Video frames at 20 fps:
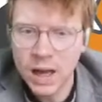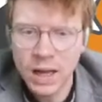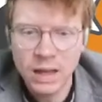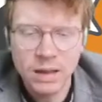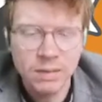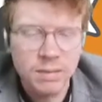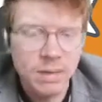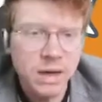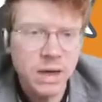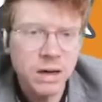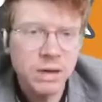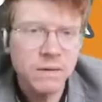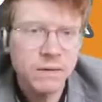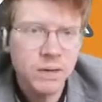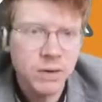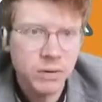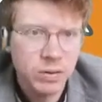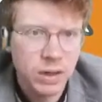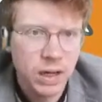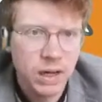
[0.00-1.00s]
And the magnetic
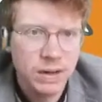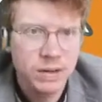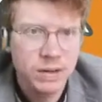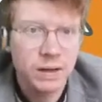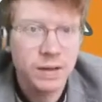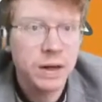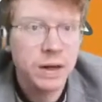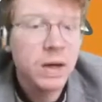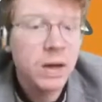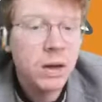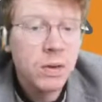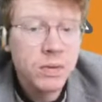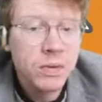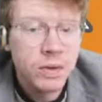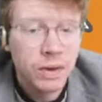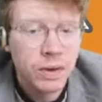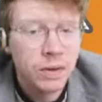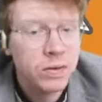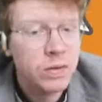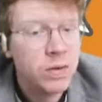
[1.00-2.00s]
field lines are the
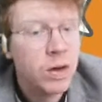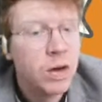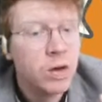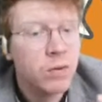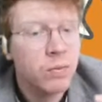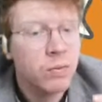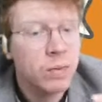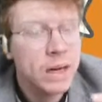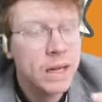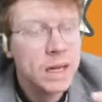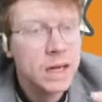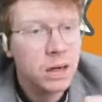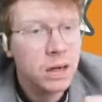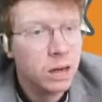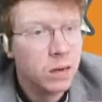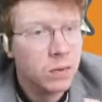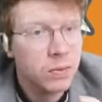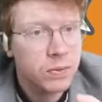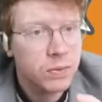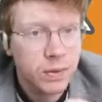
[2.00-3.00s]
closest, really
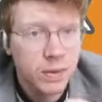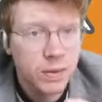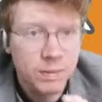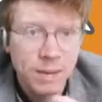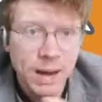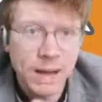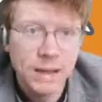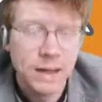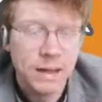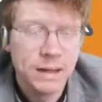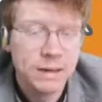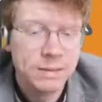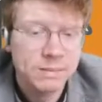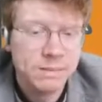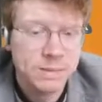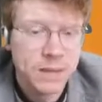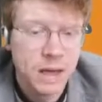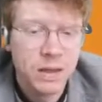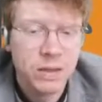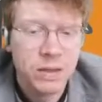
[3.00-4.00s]
close to the magnet.
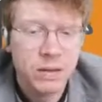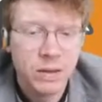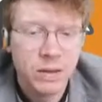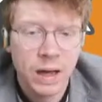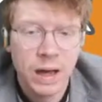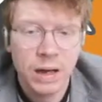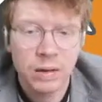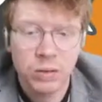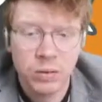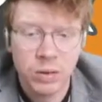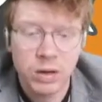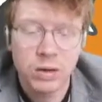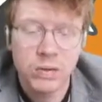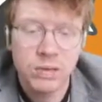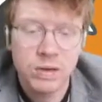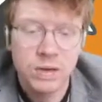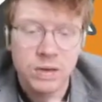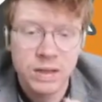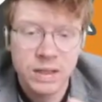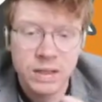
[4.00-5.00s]
That's or
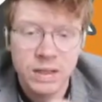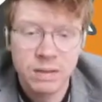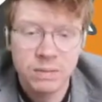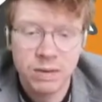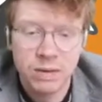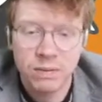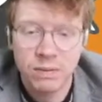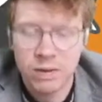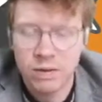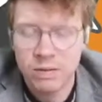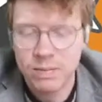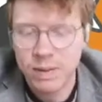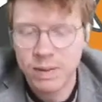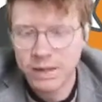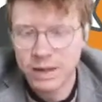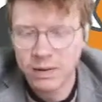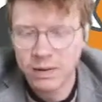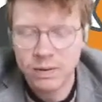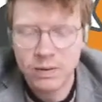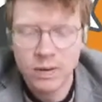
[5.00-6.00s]
close to the tips of those
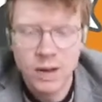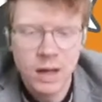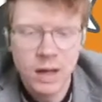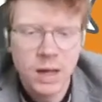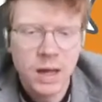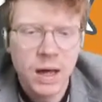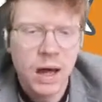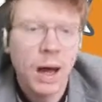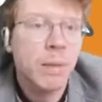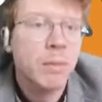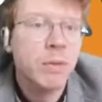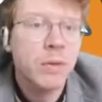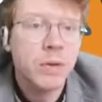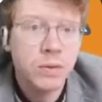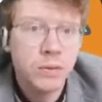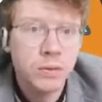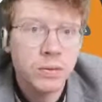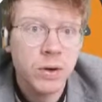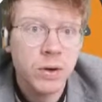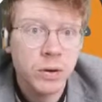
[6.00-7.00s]
magnets.
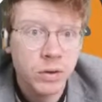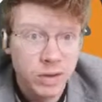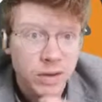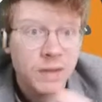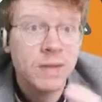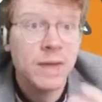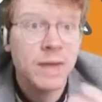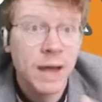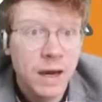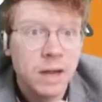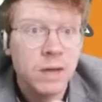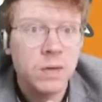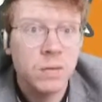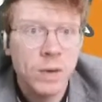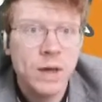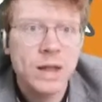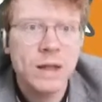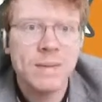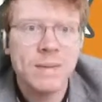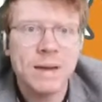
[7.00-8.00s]
So you'll notice that that is
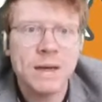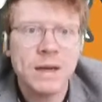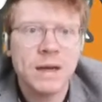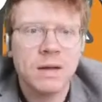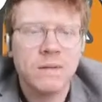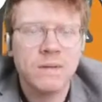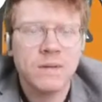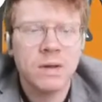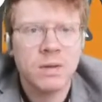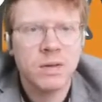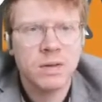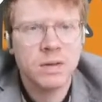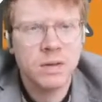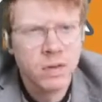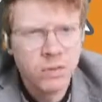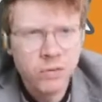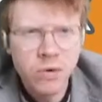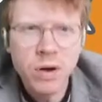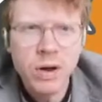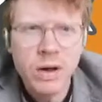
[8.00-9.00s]
where the magnetic field is
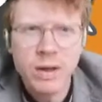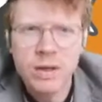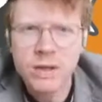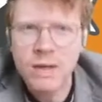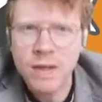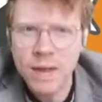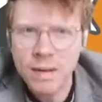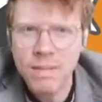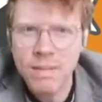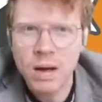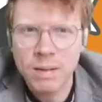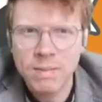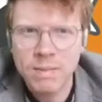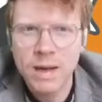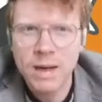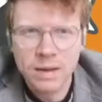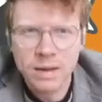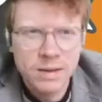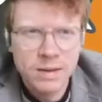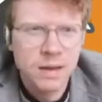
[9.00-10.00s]
the strongest, and that might
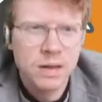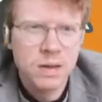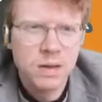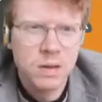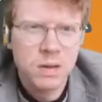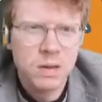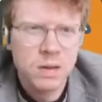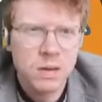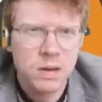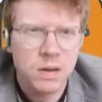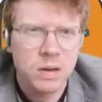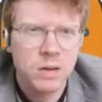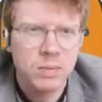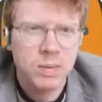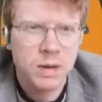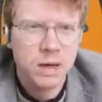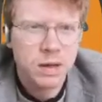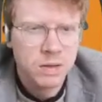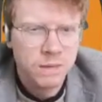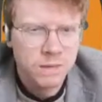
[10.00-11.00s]
make sense to you
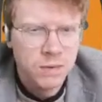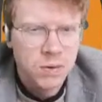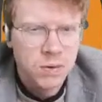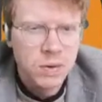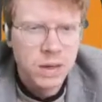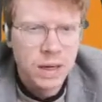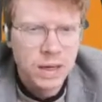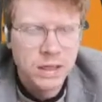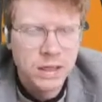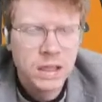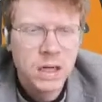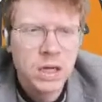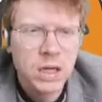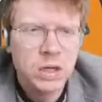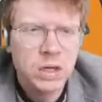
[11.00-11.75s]
because if you get